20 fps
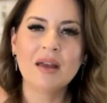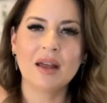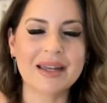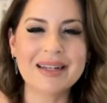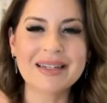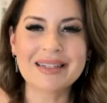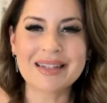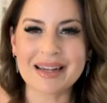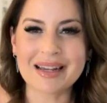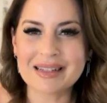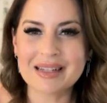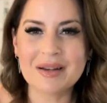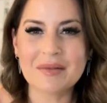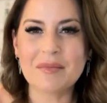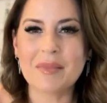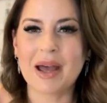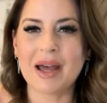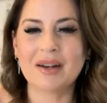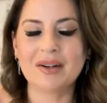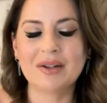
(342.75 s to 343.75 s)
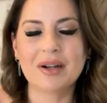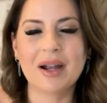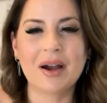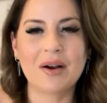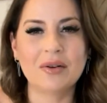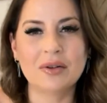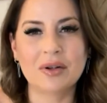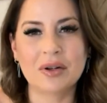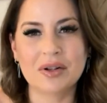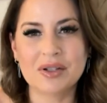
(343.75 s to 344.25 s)
It doesn't matter
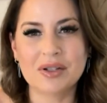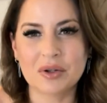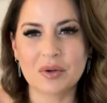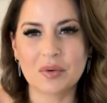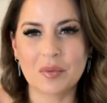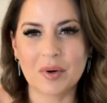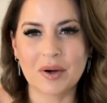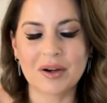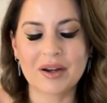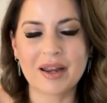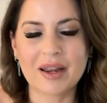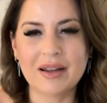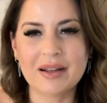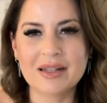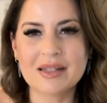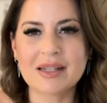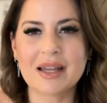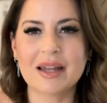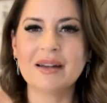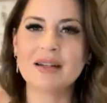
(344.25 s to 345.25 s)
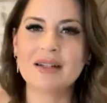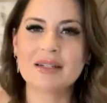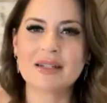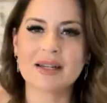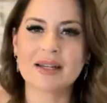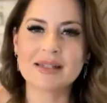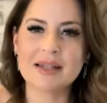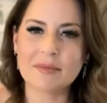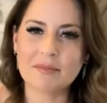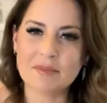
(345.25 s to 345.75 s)
how good your work is, and it
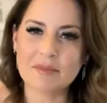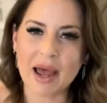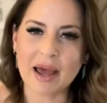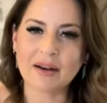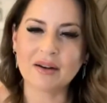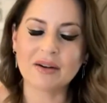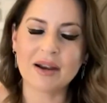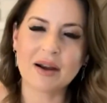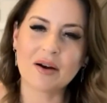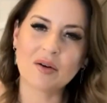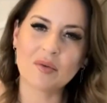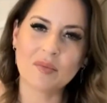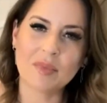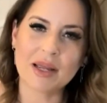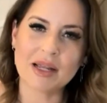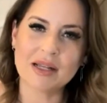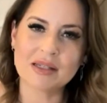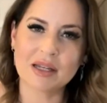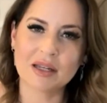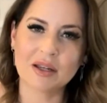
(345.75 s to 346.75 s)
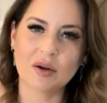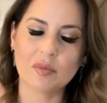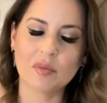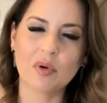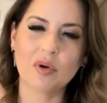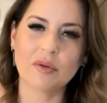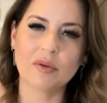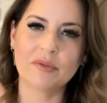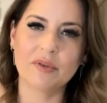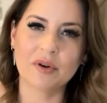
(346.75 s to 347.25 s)
doesn't matter how amazing your
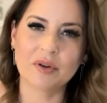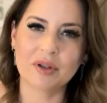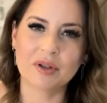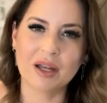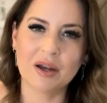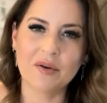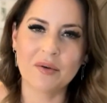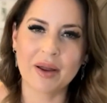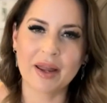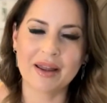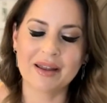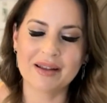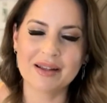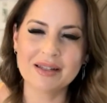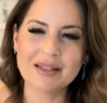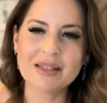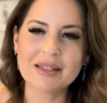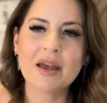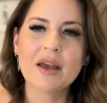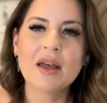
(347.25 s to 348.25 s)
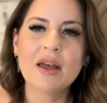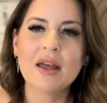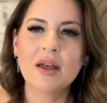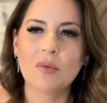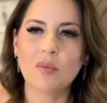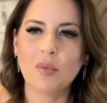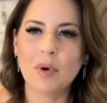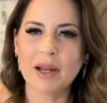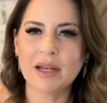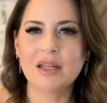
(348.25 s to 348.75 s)
portfolio is.
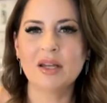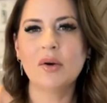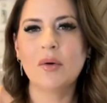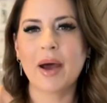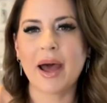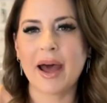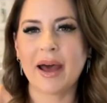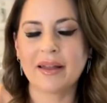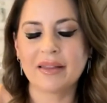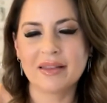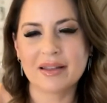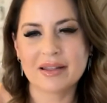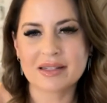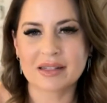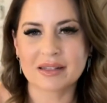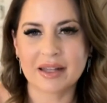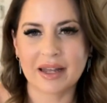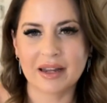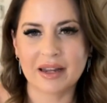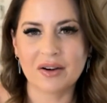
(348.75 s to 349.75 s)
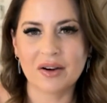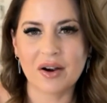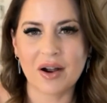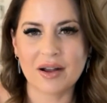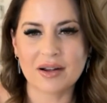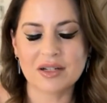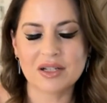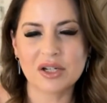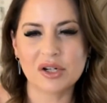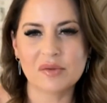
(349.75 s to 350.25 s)
When you add this layer
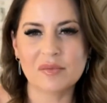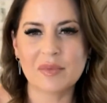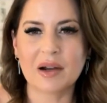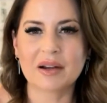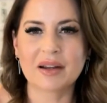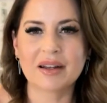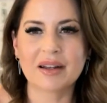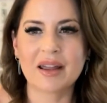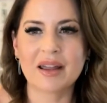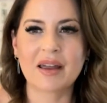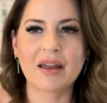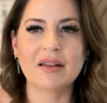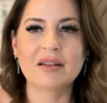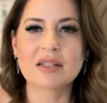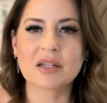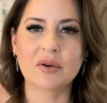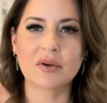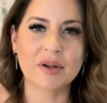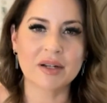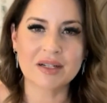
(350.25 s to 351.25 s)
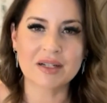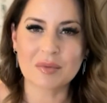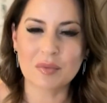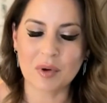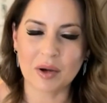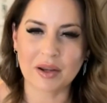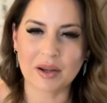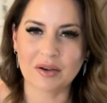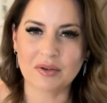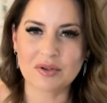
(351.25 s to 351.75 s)
onto your marketing, it's going to
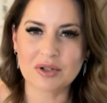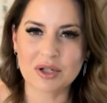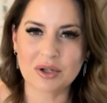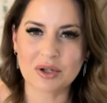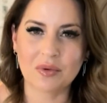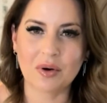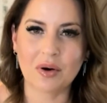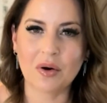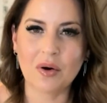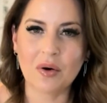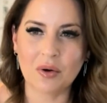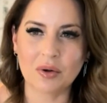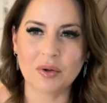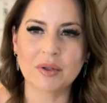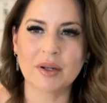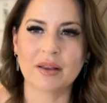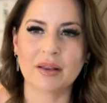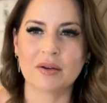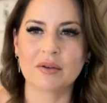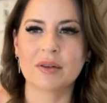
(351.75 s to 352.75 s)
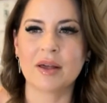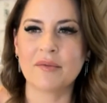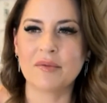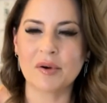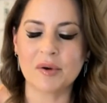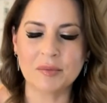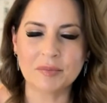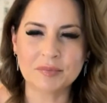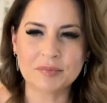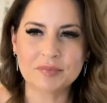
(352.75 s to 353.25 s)
bring you to a whole nother
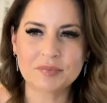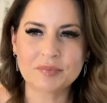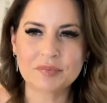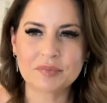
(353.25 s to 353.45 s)
level.